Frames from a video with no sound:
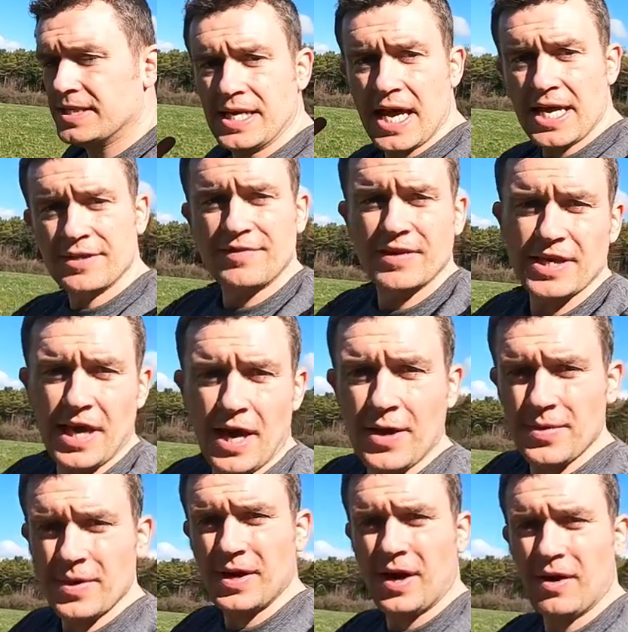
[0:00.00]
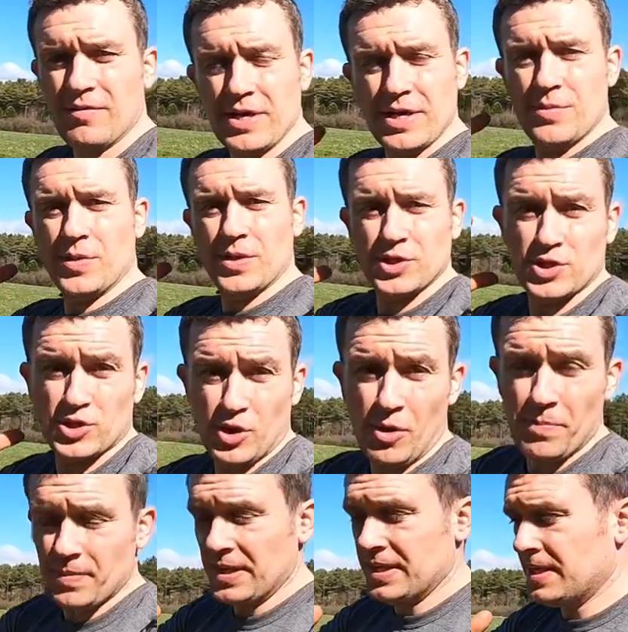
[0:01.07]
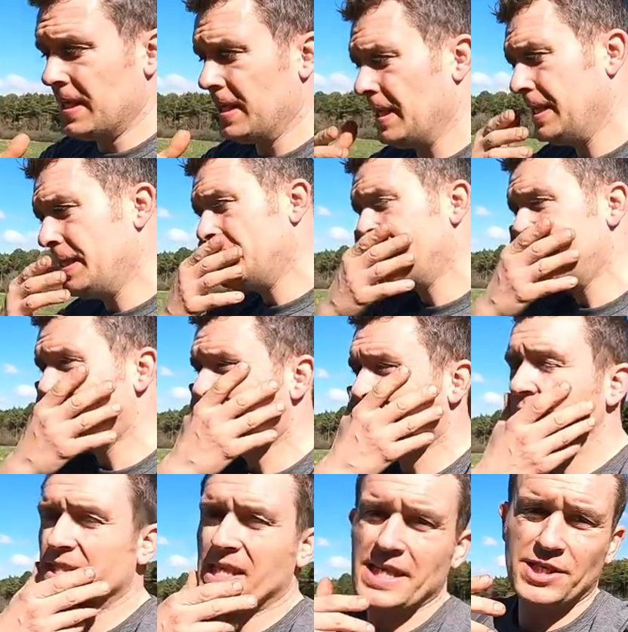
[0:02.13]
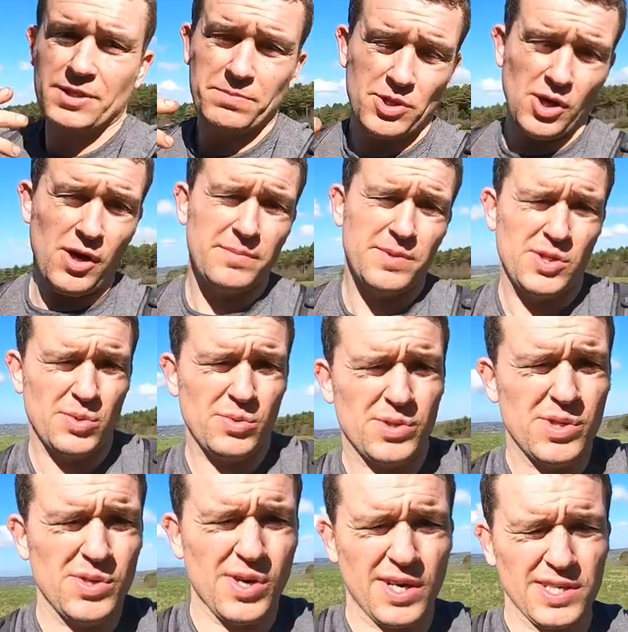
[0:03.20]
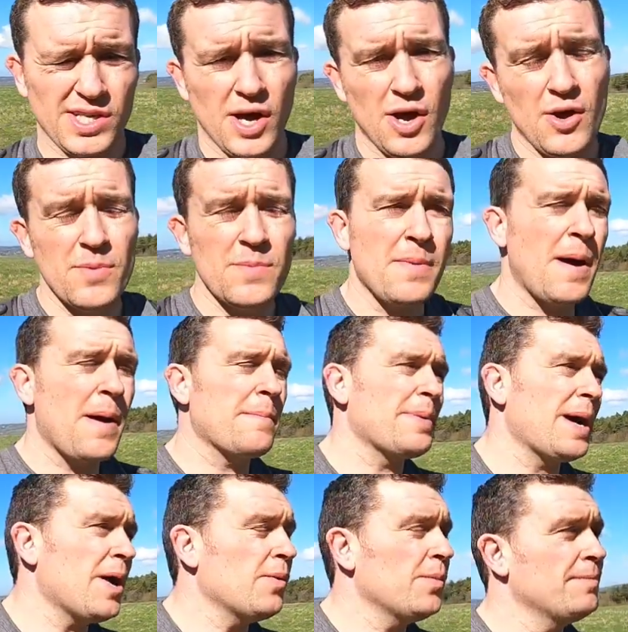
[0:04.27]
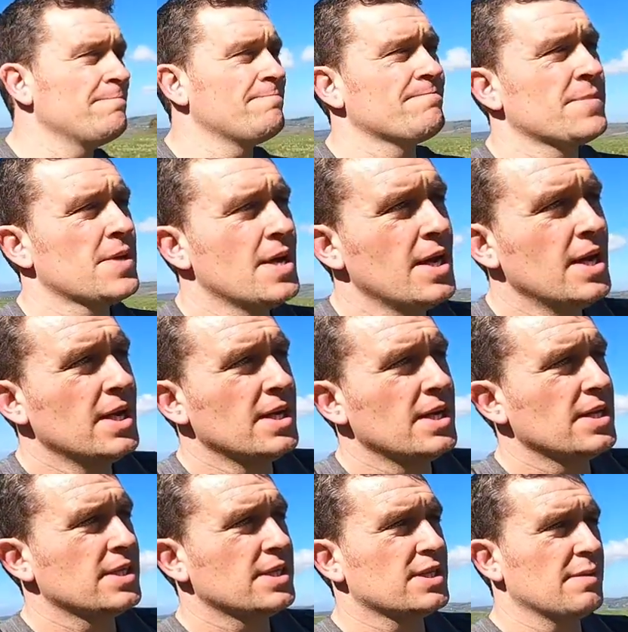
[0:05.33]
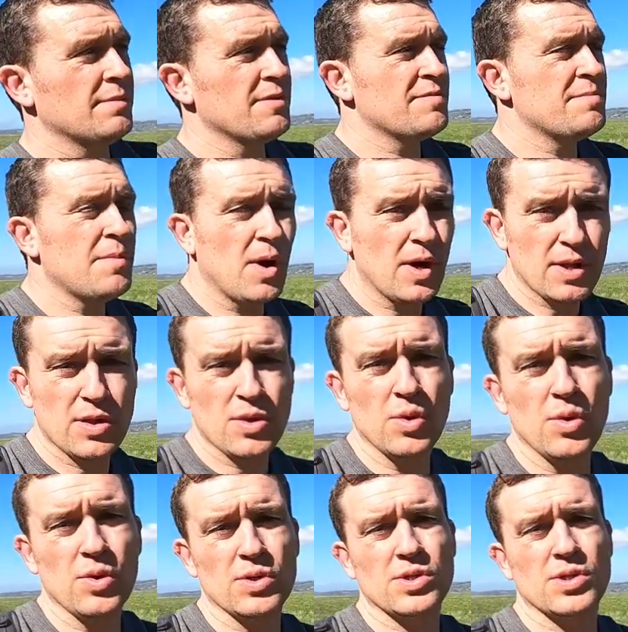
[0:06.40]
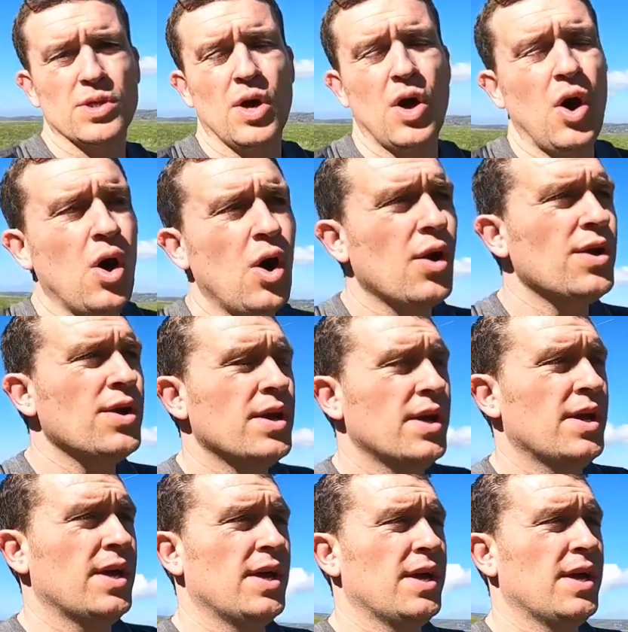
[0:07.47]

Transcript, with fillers: today's video, I really want to stop and take some time to talk to you guys at home about some of my thoughts on